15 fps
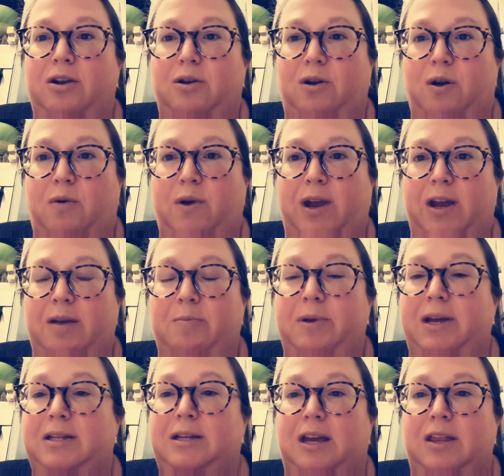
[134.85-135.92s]
you're going,
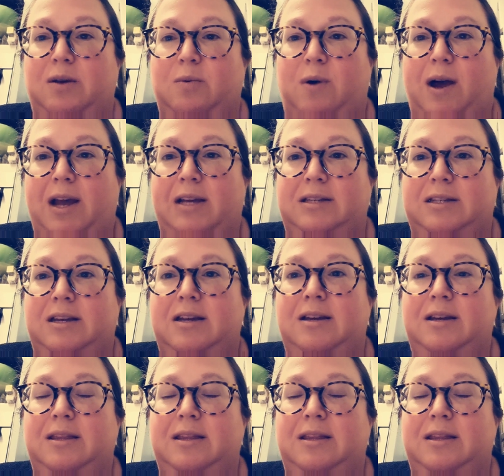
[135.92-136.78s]
because otherwise